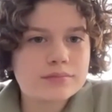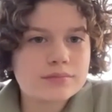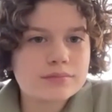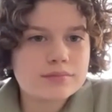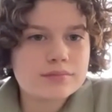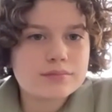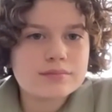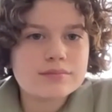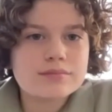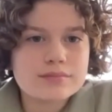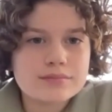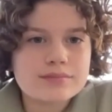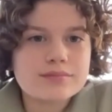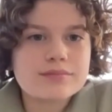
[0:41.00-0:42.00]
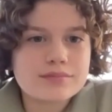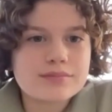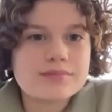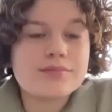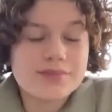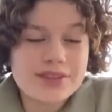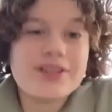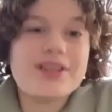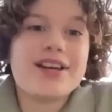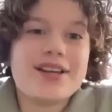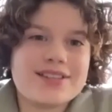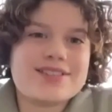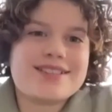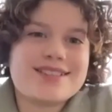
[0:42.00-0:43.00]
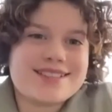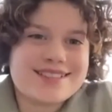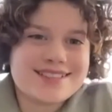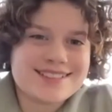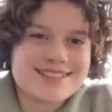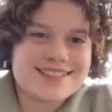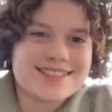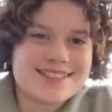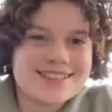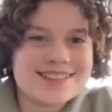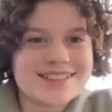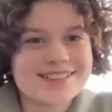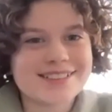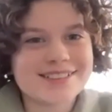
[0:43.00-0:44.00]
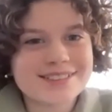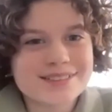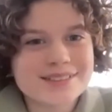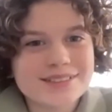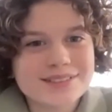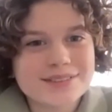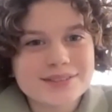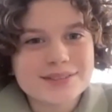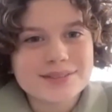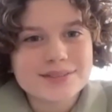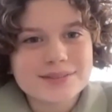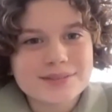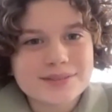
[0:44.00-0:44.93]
(silent)